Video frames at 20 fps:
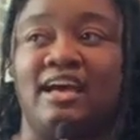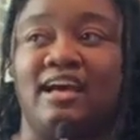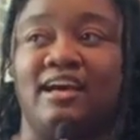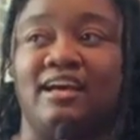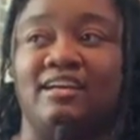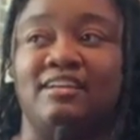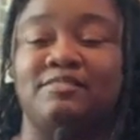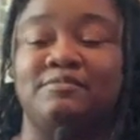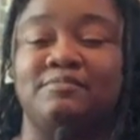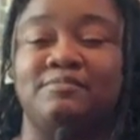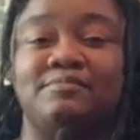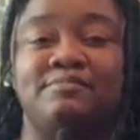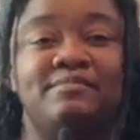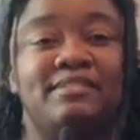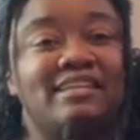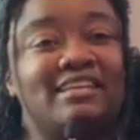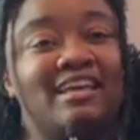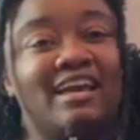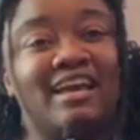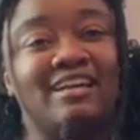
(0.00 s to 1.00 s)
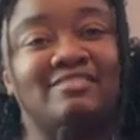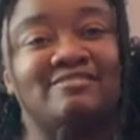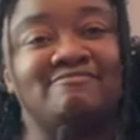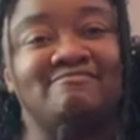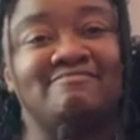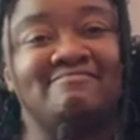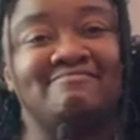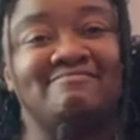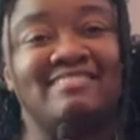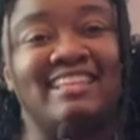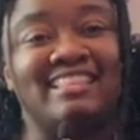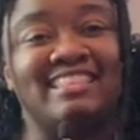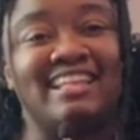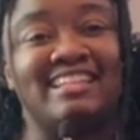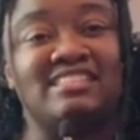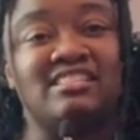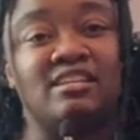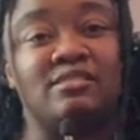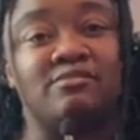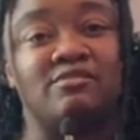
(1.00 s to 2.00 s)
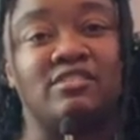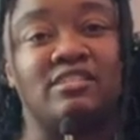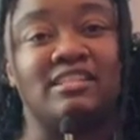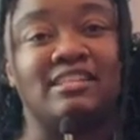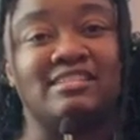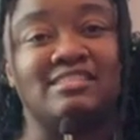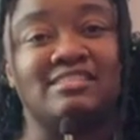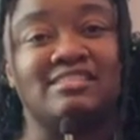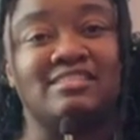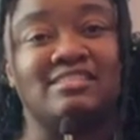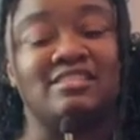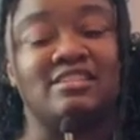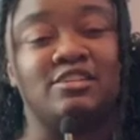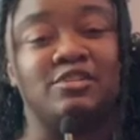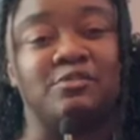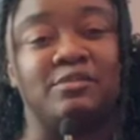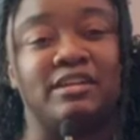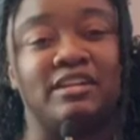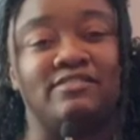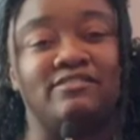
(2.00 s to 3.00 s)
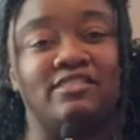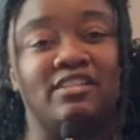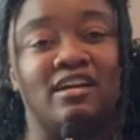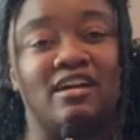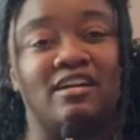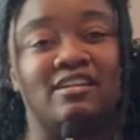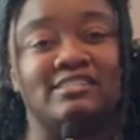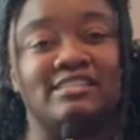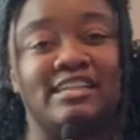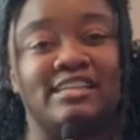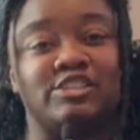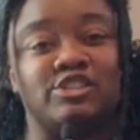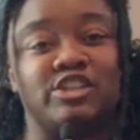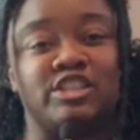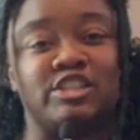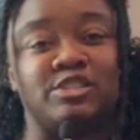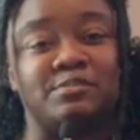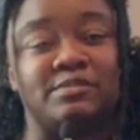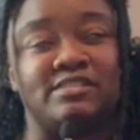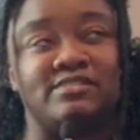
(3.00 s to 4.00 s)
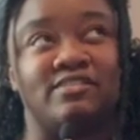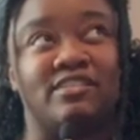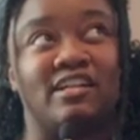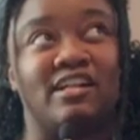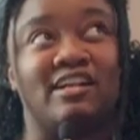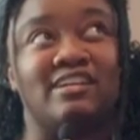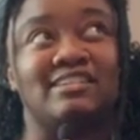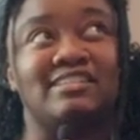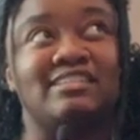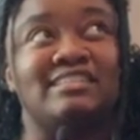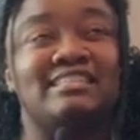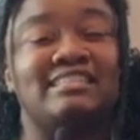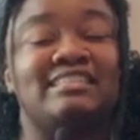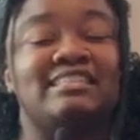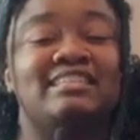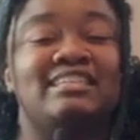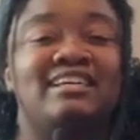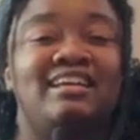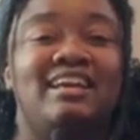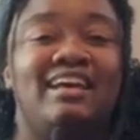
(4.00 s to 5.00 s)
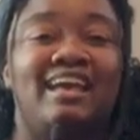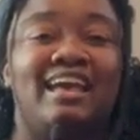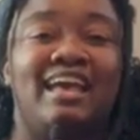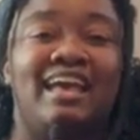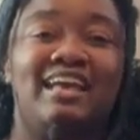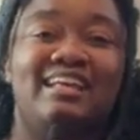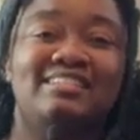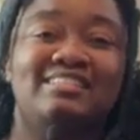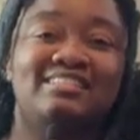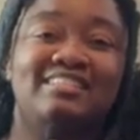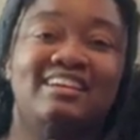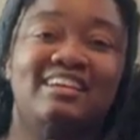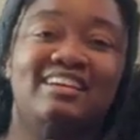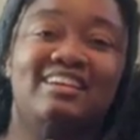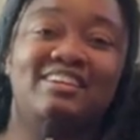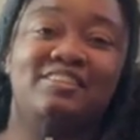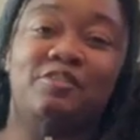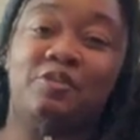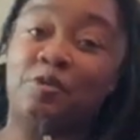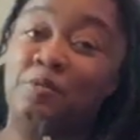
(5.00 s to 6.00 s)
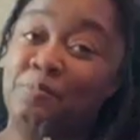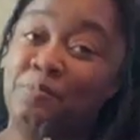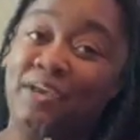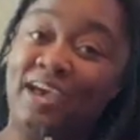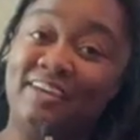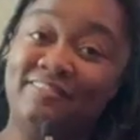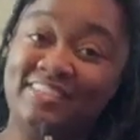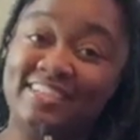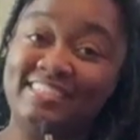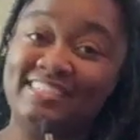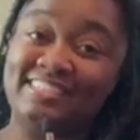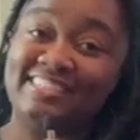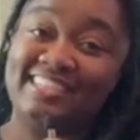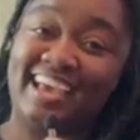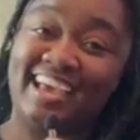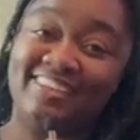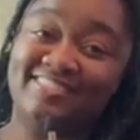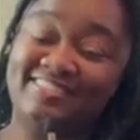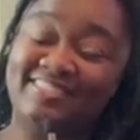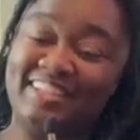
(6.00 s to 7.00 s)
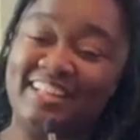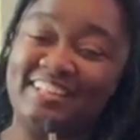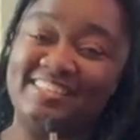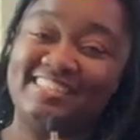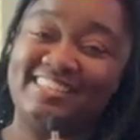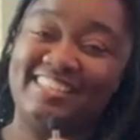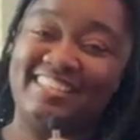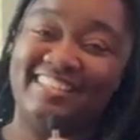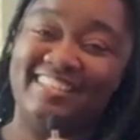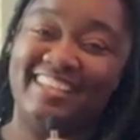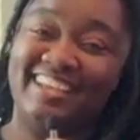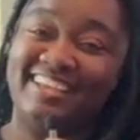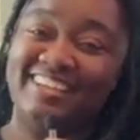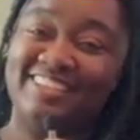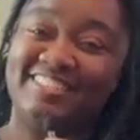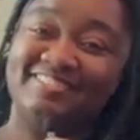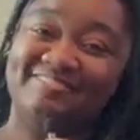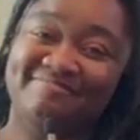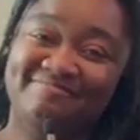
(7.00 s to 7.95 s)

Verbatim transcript: But yeah, that's it for this reading blog / Christmas vlog. And hope you have a good day, and I'll see you later.